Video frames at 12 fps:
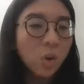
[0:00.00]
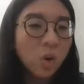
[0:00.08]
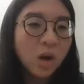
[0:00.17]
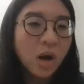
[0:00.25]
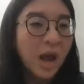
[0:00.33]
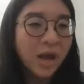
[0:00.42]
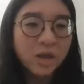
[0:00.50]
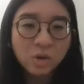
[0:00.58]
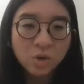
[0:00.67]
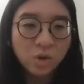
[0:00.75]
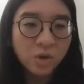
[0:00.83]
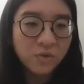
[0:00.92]
or
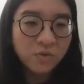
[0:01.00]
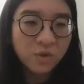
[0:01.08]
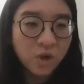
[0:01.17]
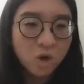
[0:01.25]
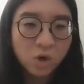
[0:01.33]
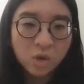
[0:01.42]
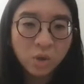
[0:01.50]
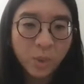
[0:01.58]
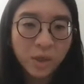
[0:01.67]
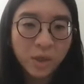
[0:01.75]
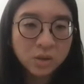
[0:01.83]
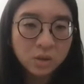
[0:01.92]
either if they're
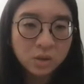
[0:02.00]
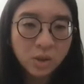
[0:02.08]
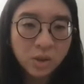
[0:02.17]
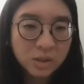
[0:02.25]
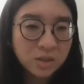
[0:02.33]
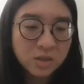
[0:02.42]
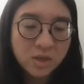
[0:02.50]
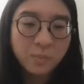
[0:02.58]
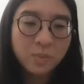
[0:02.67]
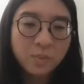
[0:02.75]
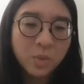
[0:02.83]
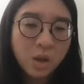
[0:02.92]
going to
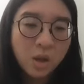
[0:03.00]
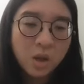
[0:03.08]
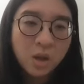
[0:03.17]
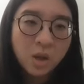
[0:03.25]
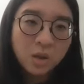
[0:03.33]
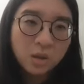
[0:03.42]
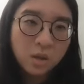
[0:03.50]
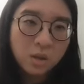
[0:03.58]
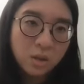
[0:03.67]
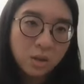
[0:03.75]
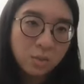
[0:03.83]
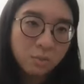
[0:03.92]
accept
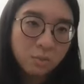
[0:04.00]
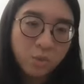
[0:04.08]
the